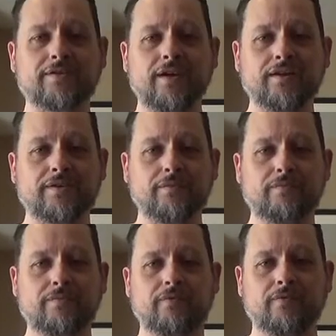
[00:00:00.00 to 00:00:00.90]

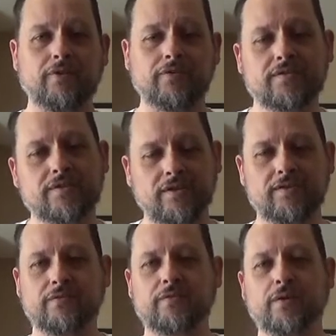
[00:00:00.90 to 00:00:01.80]
item, of course,
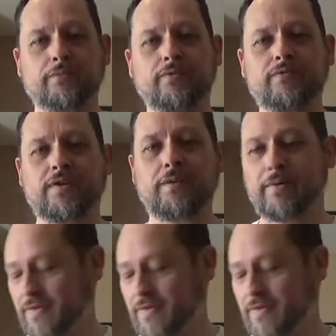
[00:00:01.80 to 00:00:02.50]
is the fireproof top,